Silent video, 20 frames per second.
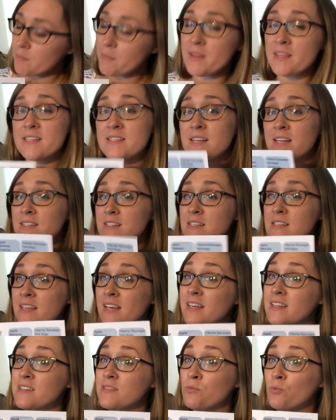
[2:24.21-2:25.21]
But that's not to
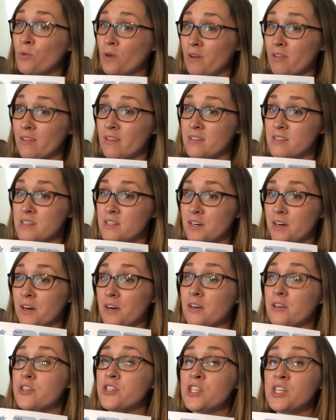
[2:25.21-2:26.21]
say it's worthless to
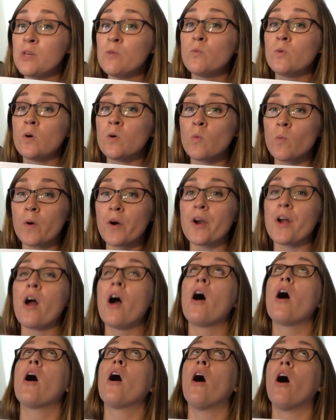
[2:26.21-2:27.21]
her. She will work
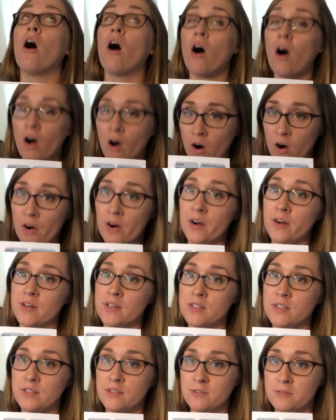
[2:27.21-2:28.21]

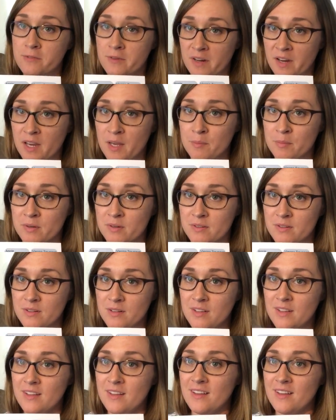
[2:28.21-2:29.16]
hard for kibble